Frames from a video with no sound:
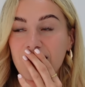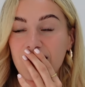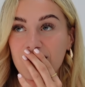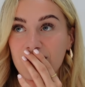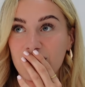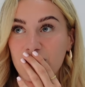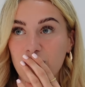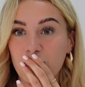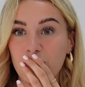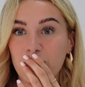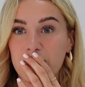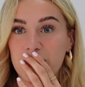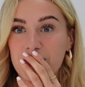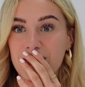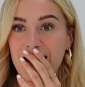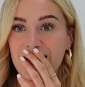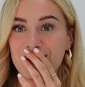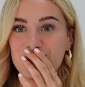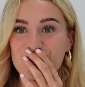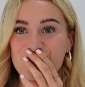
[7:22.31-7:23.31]
and called
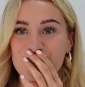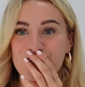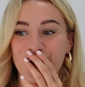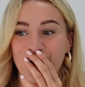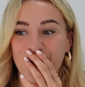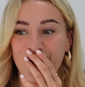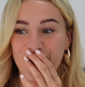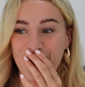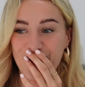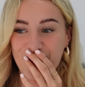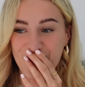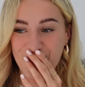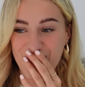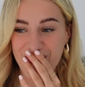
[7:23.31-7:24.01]
BUNAC so